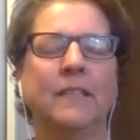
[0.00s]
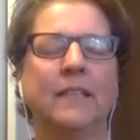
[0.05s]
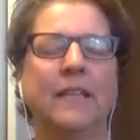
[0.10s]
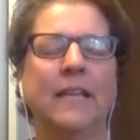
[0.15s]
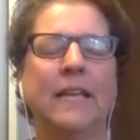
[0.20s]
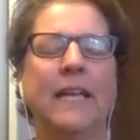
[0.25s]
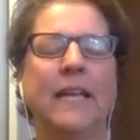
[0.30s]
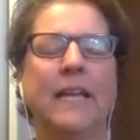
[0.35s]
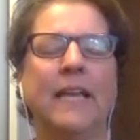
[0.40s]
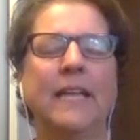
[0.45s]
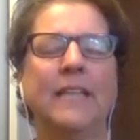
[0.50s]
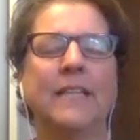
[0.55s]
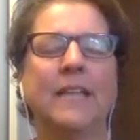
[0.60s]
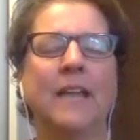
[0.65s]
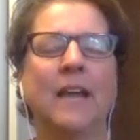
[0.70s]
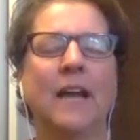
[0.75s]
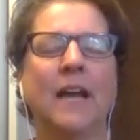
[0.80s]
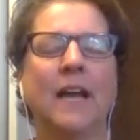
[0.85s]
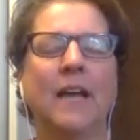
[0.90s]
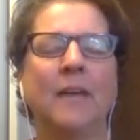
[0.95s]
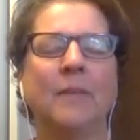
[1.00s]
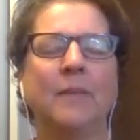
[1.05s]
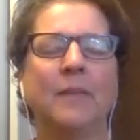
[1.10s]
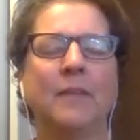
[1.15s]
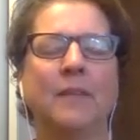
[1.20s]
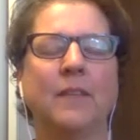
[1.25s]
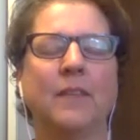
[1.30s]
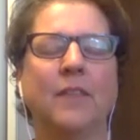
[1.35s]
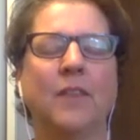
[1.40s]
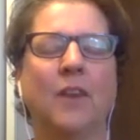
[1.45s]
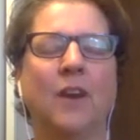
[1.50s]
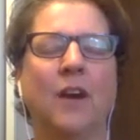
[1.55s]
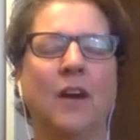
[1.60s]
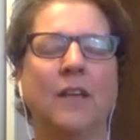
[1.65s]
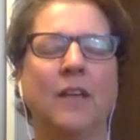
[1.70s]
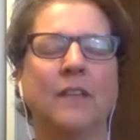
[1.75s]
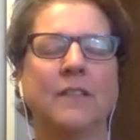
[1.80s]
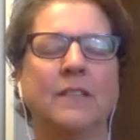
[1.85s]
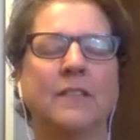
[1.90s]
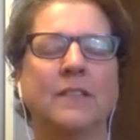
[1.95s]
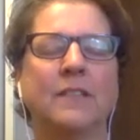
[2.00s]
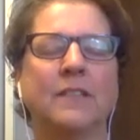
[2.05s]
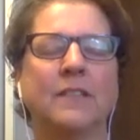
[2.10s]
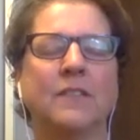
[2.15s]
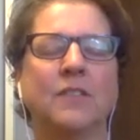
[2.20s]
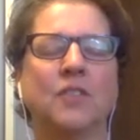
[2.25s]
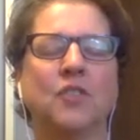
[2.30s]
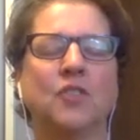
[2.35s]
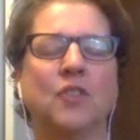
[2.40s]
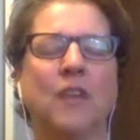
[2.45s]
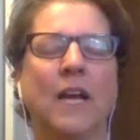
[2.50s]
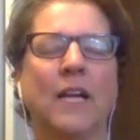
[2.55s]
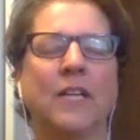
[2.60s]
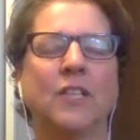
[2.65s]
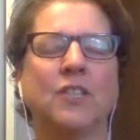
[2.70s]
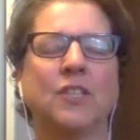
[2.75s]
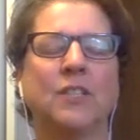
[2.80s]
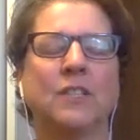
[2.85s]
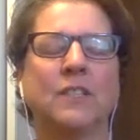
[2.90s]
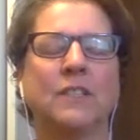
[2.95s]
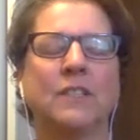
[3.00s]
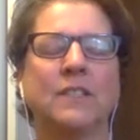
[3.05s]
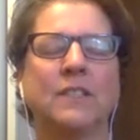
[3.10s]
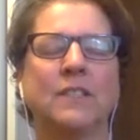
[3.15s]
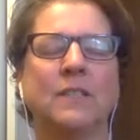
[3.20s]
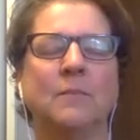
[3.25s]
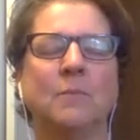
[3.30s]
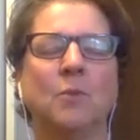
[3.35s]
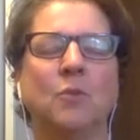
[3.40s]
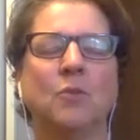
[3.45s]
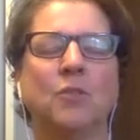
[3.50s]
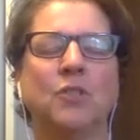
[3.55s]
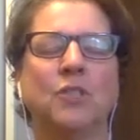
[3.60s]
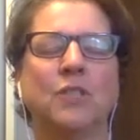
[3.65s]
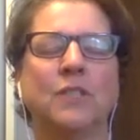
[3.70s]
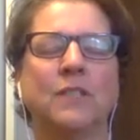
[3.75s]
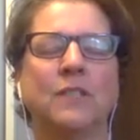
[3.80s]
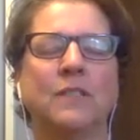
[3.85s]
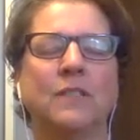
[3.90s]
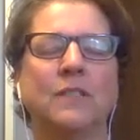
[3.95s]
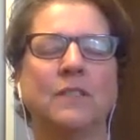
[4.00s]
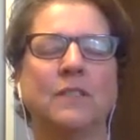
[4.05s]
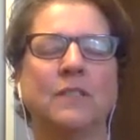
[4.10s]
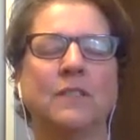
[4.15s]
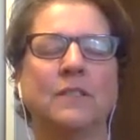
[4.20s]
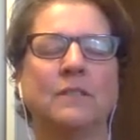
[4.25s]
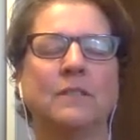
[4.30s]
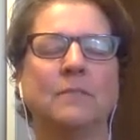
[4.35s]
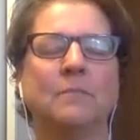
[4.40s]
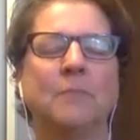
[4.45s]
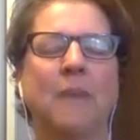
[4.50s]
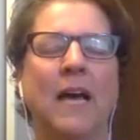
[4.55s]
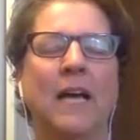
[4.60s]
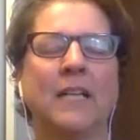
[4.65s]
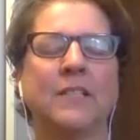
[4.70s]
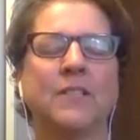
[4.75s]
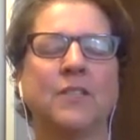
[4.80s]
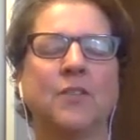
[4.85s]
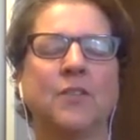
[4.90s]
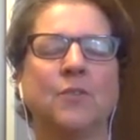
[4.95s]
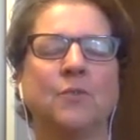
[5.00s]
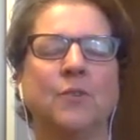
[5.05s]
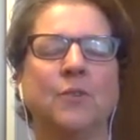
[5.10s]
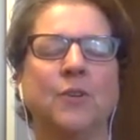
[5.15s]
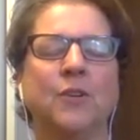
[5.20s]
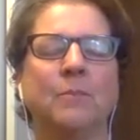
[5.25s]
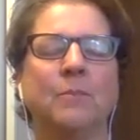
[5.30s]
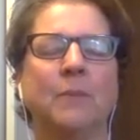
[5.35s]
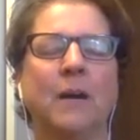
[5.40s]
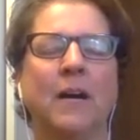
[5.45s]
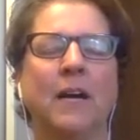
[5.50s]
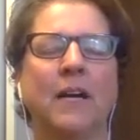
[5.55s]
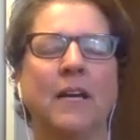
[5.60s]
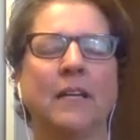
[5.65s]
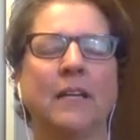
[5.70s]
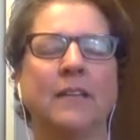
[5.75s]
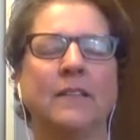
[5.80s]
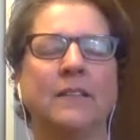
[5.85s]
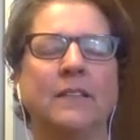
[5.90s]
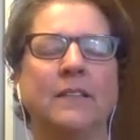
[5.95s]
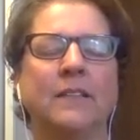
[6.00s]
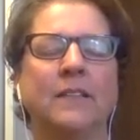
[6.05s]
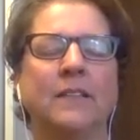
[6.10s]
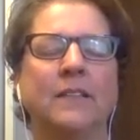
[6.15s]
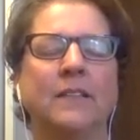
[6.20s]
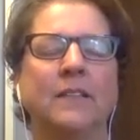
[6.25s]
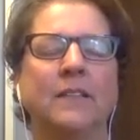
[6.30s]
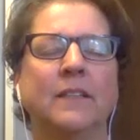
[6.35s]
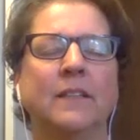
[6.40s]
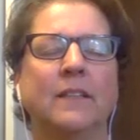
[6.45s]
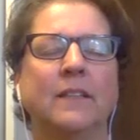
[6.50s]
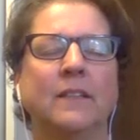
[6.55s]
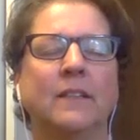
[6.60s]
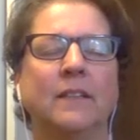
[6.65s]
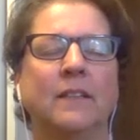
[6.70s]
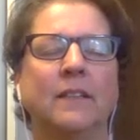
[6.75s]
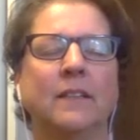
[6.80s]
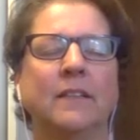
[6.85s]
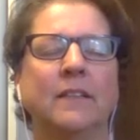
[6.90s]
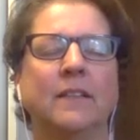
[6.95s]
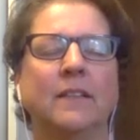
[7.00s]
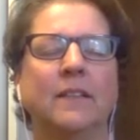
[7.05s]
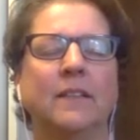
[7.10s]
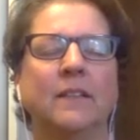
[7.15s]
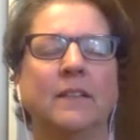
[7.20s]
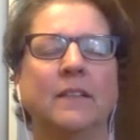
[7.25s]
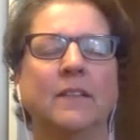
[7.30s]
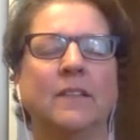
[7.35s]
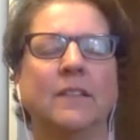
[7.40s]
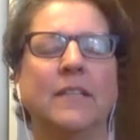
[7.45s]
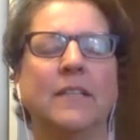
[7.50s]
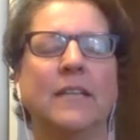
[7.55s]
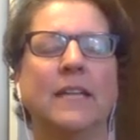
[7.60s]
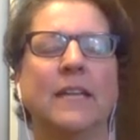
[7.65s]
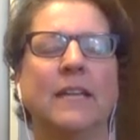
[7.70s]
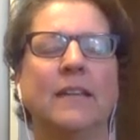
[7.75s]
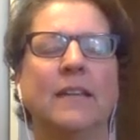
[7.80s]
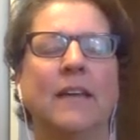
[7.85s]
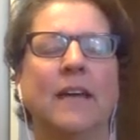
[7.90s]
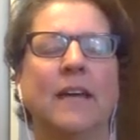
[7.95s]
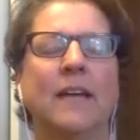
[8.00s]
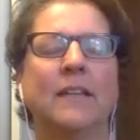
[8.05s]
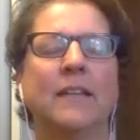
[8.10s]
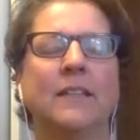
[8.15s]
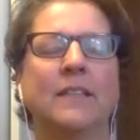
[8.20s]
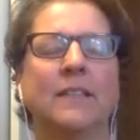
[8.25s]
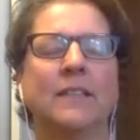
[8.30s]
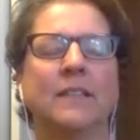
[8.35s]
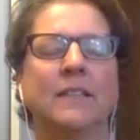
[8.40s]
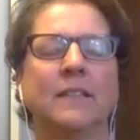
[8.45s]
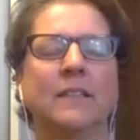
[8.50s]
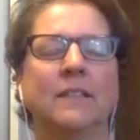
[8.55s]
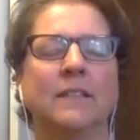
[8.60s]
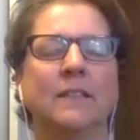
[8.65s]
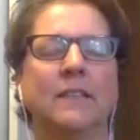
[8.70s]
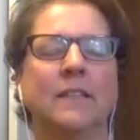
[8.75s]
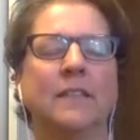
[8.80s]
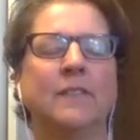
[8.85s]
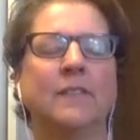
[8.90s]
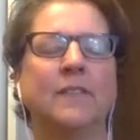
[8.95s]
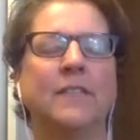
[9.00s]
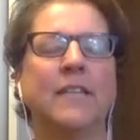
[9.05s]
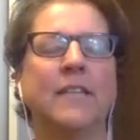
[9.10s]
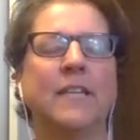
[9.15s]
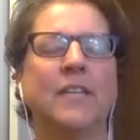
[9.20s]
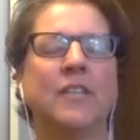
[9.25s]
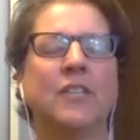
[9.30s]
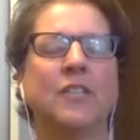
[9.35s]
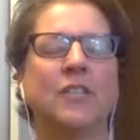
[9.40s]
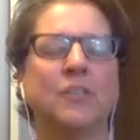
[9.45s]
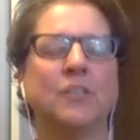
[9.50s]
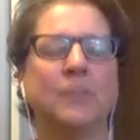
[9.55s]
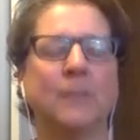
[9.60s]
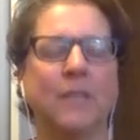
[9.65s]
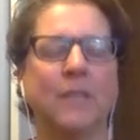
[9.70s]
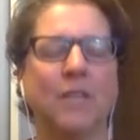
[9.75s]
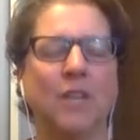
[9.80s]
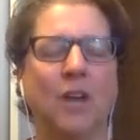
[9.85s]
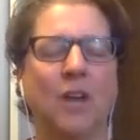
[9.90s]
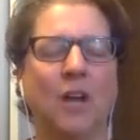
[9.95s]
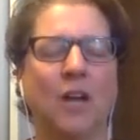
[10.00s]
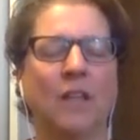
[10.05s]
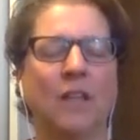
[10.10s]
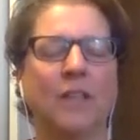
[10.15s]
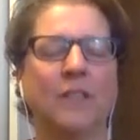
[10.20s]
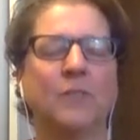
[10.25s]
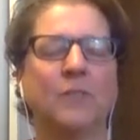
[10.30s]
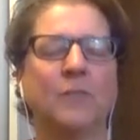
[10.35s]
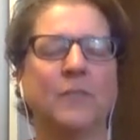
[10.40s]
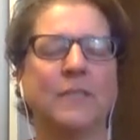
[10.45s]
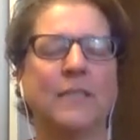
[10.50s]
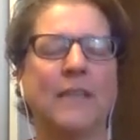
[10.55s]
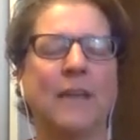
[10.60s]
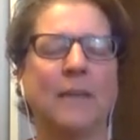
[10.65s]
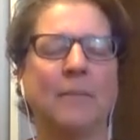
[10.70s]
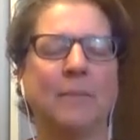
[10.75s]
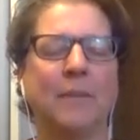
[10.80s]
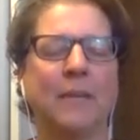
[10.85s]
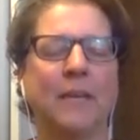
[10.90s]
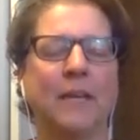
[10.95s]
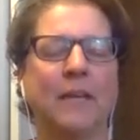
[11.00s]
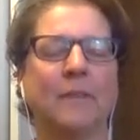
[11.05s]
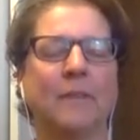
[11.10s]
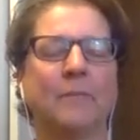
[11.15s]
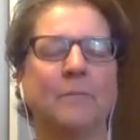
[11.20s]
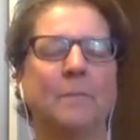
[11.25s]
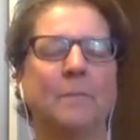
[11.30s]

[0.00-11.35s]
And any time that thoughts, distractions, emotions pass through your mind, taking that as an invitation to acknowledge what's happening,